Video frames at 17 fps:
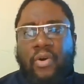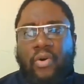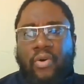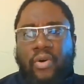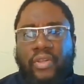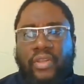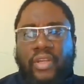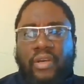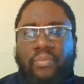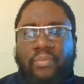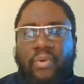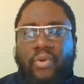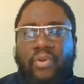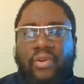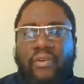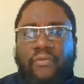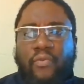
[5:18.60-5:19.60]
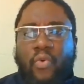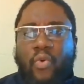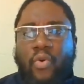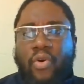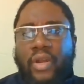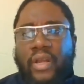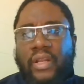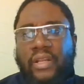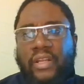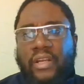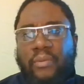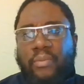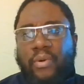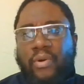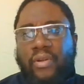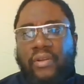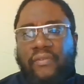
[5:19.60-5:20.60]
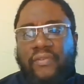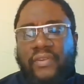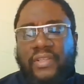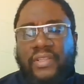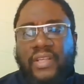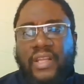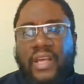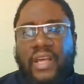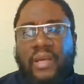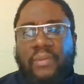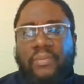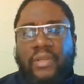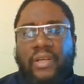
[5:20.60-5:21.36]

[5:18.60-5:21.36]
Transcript: or the abode of war and the abode of Islam.